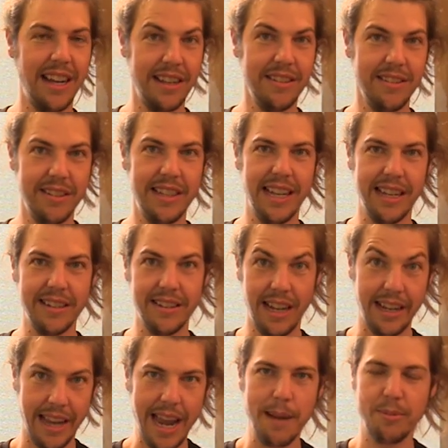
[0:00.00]
that I
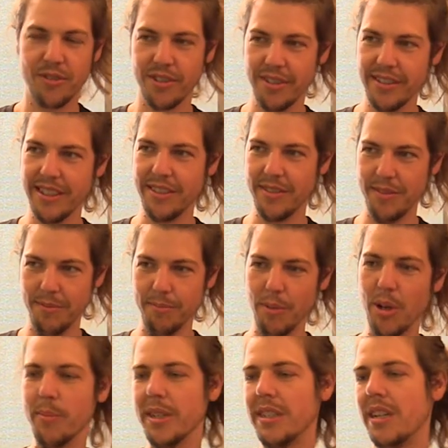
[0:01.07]
captured this
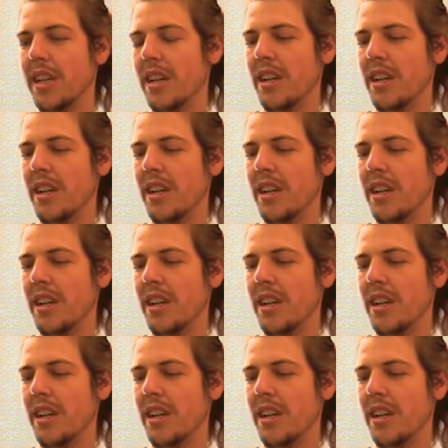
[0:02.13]
moment